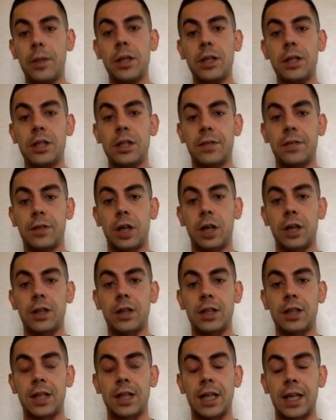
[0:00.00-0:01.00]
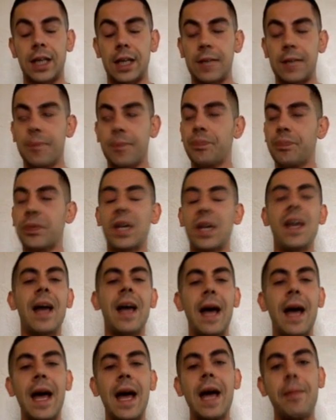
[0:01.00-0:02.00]
you've got
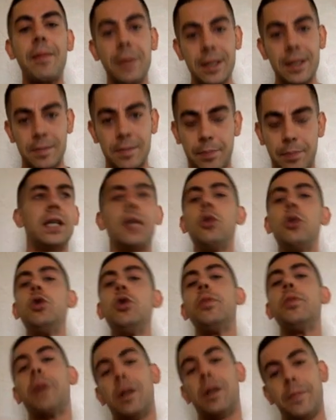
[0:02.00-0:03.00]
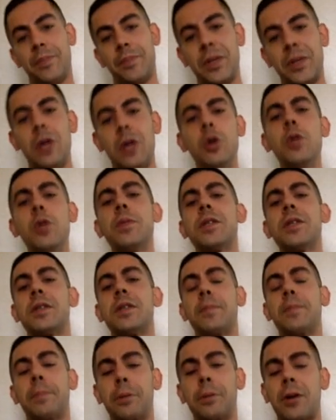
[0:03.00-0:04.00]
Airbnb, Uber. Uber's
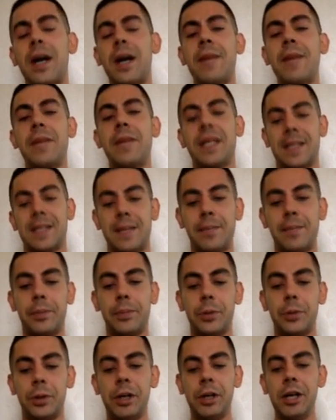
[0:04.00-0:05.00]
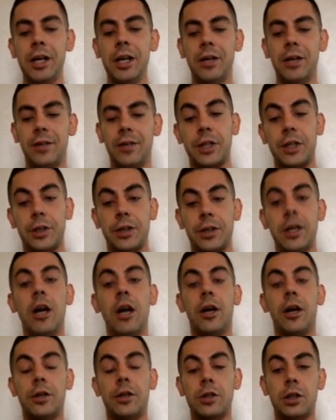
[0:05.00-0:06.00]
a prime example, right?
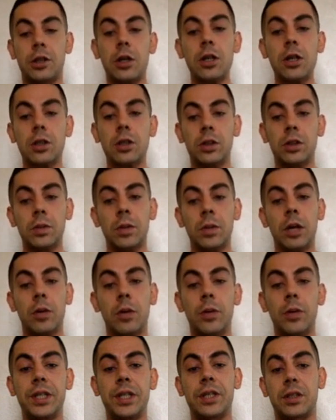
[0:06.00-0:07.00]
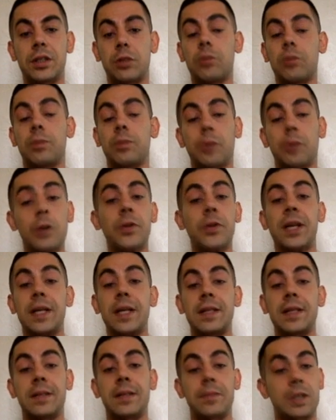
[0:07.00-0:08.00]
A startup which has growth
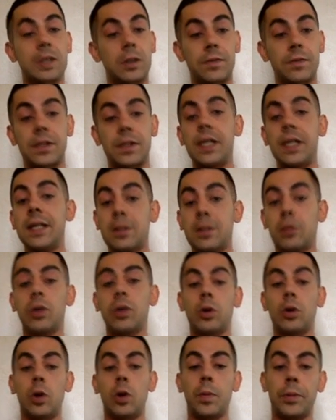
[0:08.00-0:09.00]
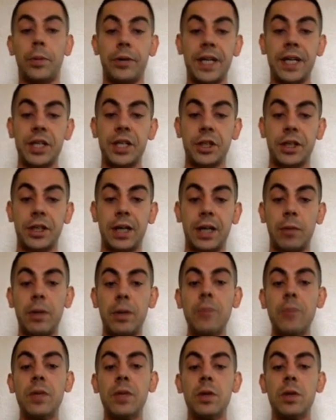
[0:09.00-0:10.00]
hacked themselves into a corporation. Now,
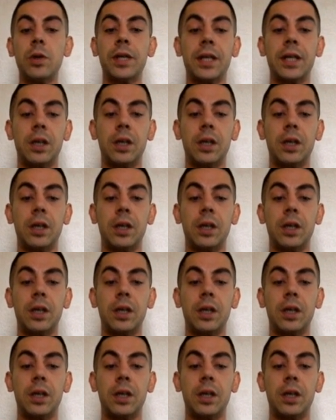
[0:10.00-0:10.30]
when we're looking at